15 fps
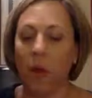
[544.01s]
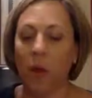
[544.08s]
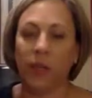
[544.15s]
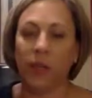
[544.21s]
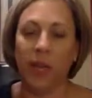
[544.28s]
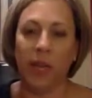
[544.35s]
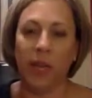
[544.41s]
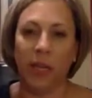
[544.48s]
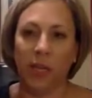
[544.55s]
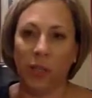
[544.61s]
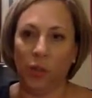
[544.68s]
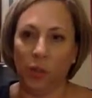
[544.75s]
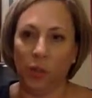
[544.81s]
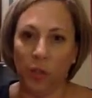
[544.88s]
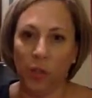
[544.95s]
whether you're
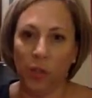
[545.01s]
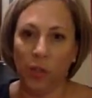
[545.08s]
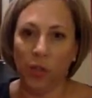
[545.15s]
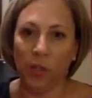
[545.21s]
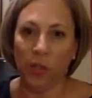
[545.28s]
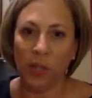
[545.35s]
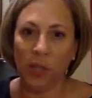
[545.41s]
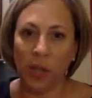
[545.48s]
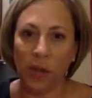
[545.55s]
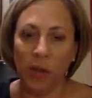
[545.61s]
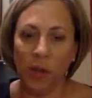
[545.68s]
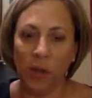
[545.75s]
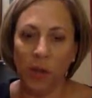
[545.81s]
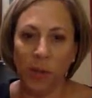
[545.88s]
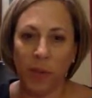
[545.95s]
taking distributions
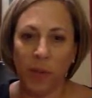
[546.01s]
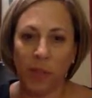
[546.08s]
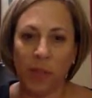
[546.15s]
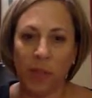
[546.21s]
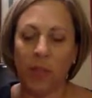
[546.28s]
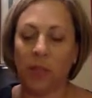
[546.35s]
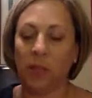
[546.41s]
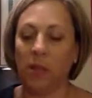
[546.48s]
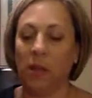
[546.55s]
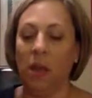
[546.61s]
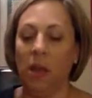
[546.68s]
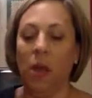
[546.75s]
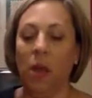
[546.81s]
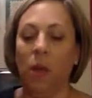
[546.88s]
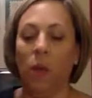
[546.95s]
out of your business,
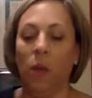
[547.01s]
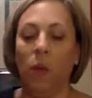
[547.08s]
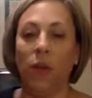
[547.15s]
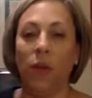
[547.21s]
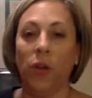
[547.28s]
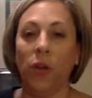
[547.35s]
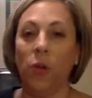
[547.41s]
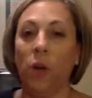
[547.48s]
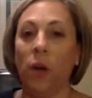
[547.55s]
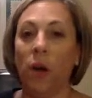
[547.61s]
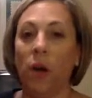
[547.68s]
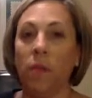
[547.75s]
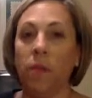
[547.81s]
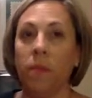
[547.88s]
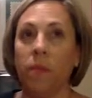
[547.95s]
whether you
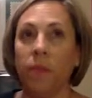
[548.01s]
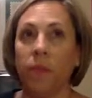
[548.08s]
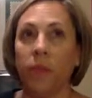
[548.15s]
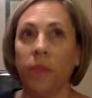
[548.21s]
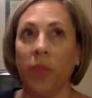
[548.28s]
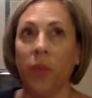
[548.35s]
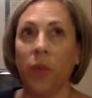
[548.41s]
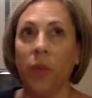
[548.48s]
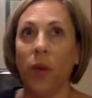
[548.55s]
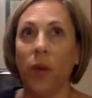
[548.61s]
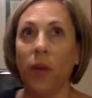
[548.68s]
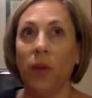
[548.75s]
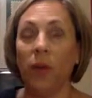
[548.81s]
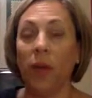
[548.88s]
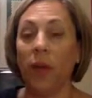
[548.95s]
have
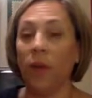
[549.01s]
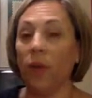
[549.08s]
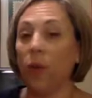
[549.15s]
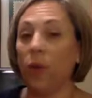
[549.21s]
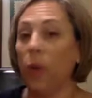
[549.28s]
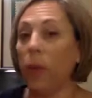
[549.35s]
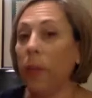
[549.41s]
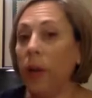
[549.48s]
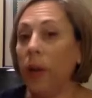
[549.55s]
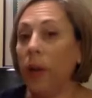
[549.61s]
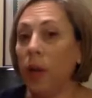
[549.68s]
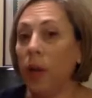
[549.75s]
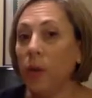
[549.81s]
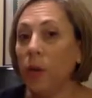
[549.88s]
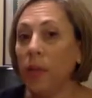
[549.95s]
a lot of equipment
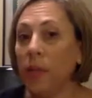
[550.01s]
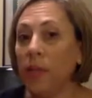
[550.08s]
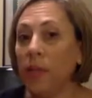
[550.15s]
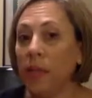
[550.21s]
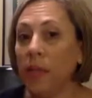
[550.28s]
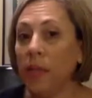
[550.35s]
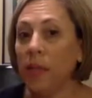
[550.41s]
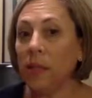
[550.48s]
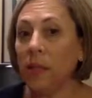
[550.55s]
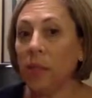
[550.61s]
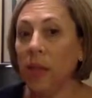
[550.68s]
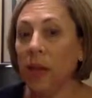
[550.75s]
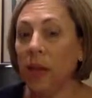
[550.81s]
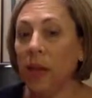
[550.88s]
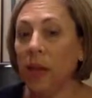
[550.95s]
in your business,
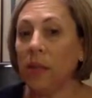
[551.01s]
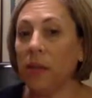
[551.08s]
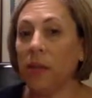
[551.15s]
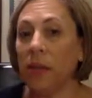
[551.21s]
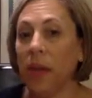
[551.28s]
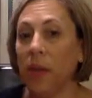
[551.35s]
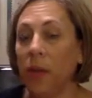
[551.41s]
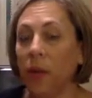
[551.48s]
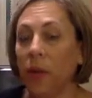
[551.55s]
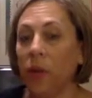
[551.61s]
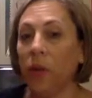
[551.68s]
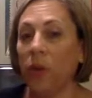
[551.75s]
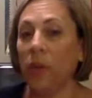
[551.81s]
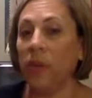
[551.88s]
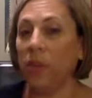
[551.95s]
because
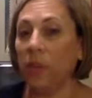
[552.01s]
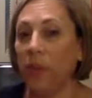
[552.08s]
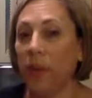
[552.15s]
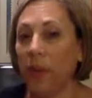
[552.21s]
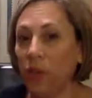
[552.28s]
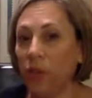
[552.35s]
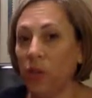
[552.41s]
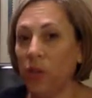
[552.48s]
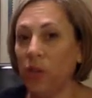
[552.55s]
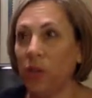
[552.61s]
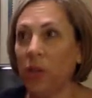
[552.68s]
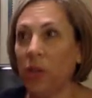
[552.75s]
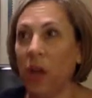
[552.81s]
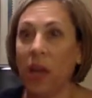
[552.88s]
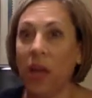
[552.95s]
capital expenditures,
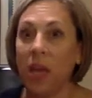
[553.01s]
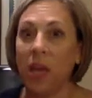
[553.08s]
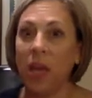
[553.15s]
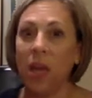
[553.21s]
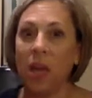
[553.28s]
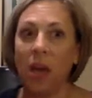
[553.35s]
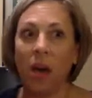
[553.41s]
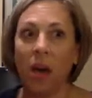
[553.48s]
i.e.